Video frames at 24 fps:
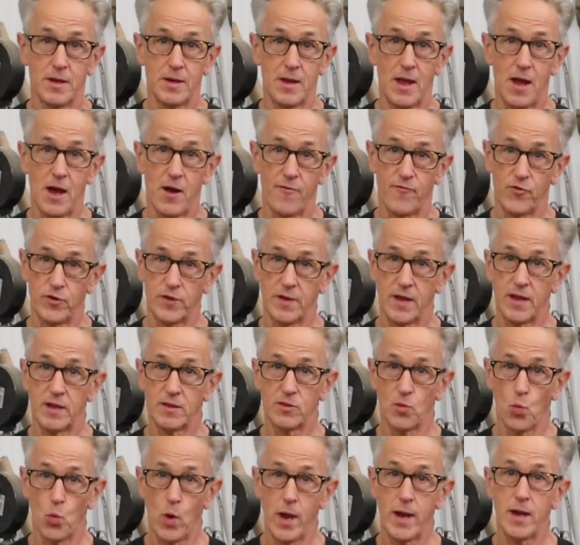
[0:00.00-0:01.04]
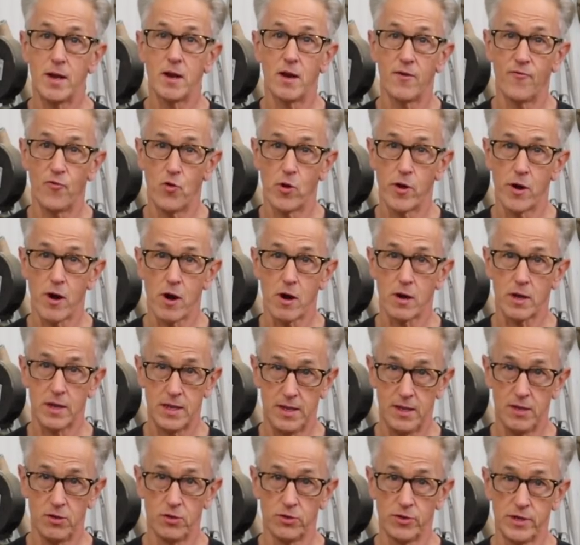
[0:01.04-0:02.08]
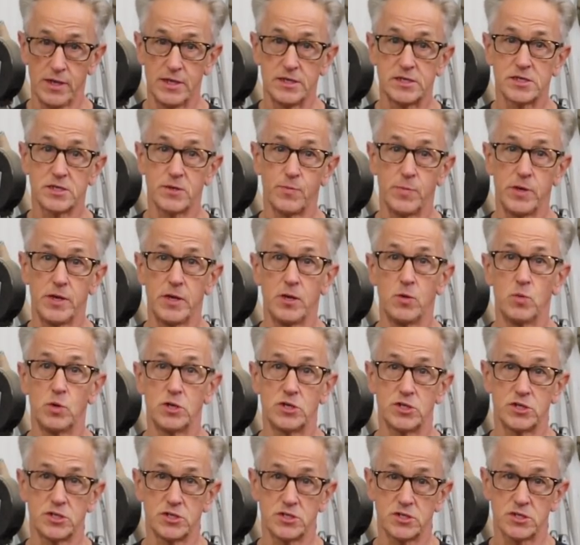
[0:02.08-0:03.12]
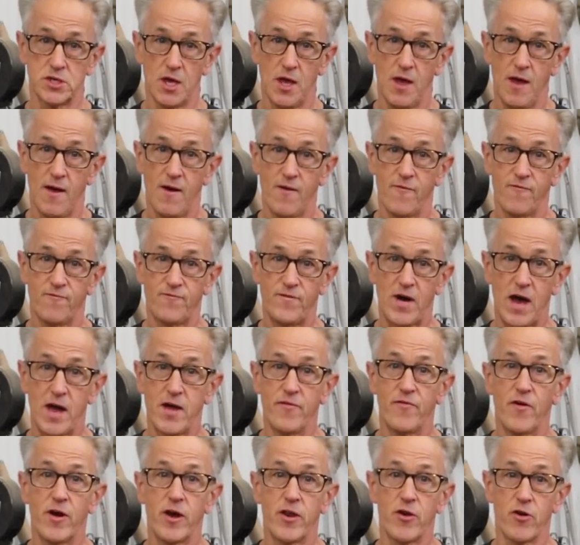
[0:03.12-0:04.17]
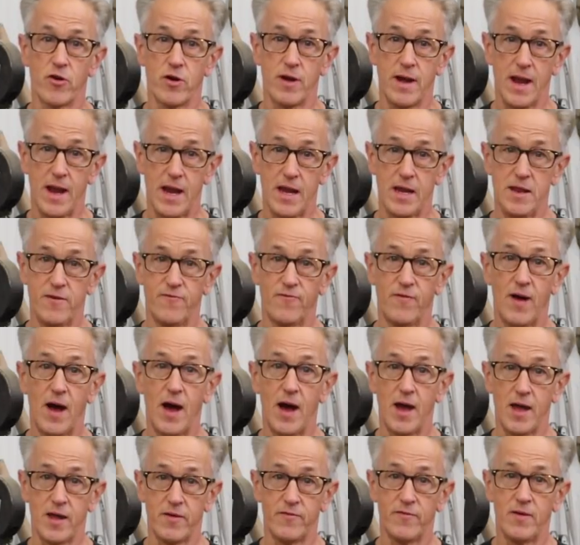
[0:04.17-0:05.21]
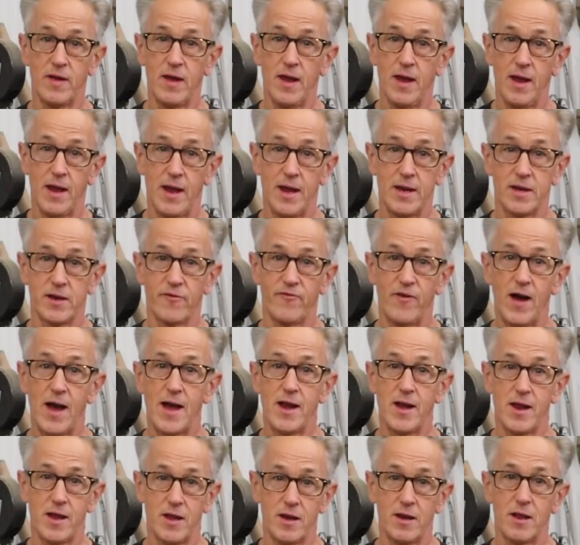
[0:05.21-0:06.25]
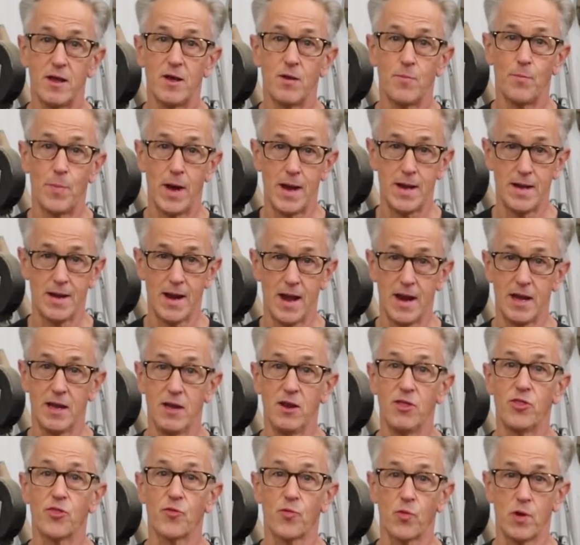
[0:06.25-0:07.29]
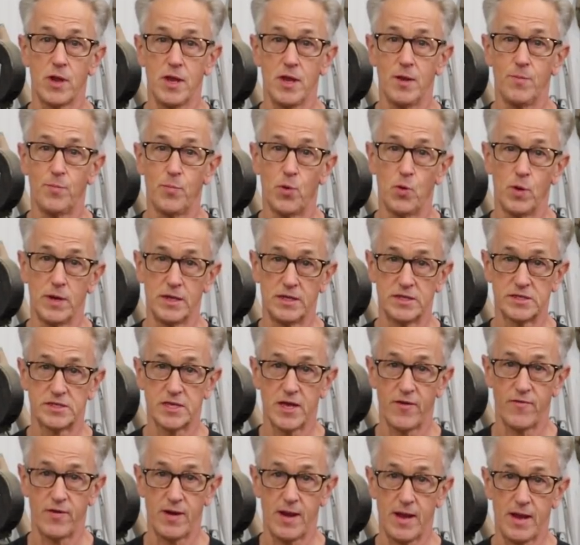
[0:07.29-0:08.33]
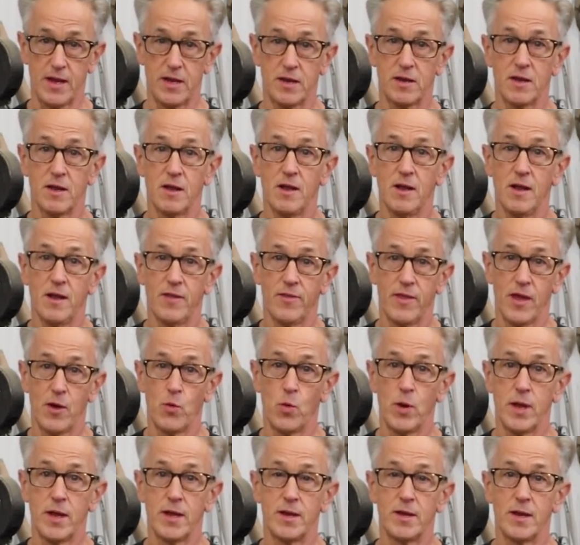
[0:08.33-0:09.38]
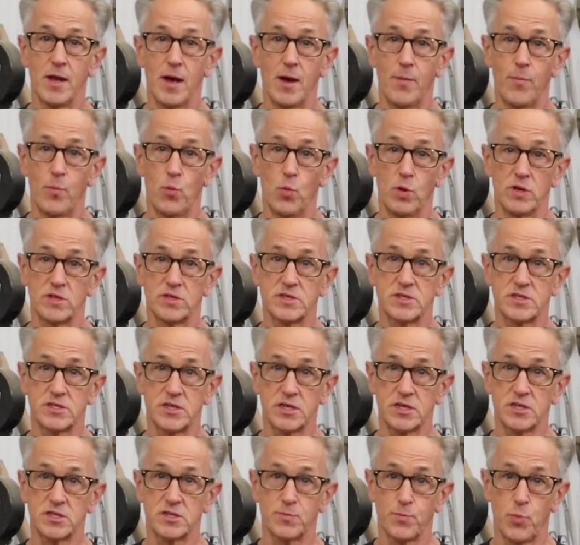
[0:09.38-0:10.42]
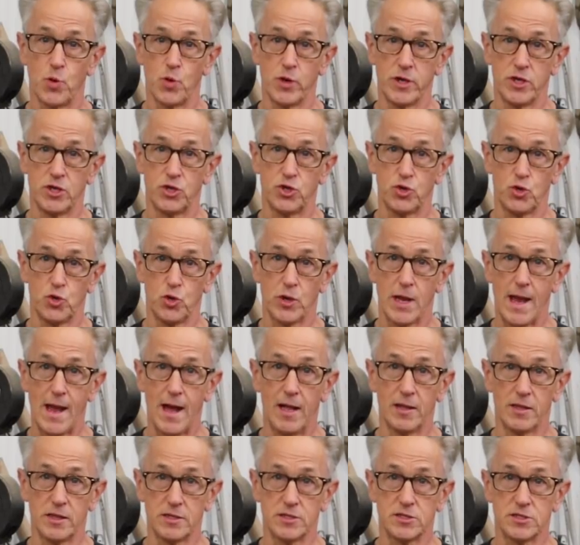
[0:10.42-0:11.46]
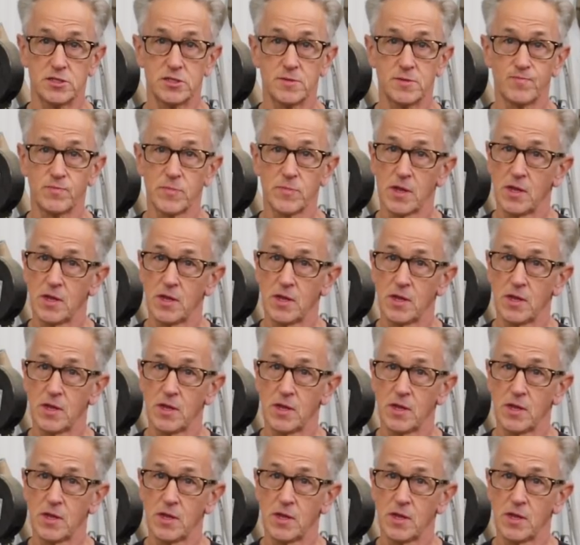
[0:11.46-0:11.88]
Now, if we take the weight of what our keel needs to be, which is five hundred eighty-five, and divide it by ninety-three point seven eight, then we end up with six point two gallons.